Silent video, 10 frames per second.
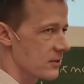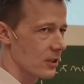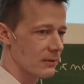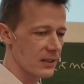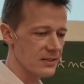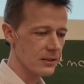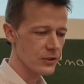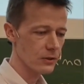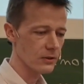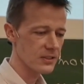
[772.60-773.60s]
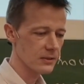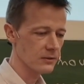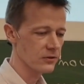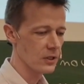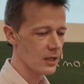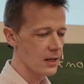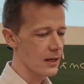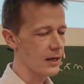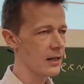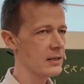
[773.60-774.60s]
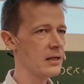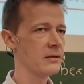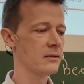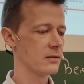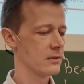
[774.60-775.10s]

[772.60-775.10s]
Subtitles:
normalization constant. And then